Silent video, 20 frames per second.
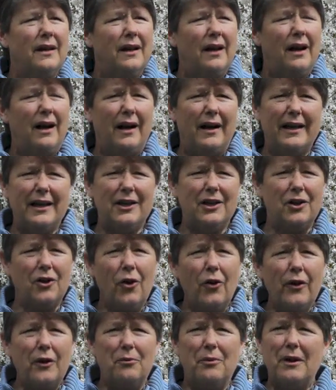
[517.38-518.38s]
And you can
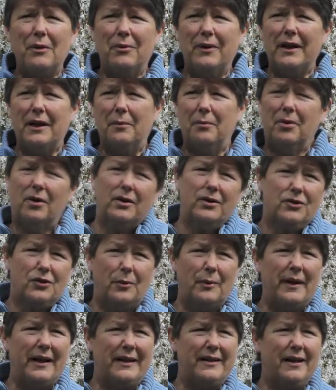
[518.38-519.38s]
only reread a book so
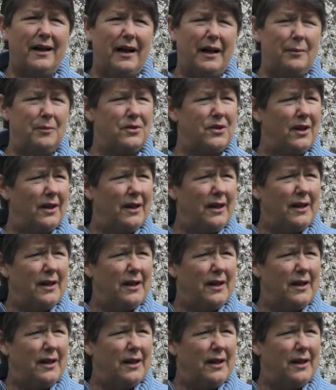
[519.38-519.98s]
many times.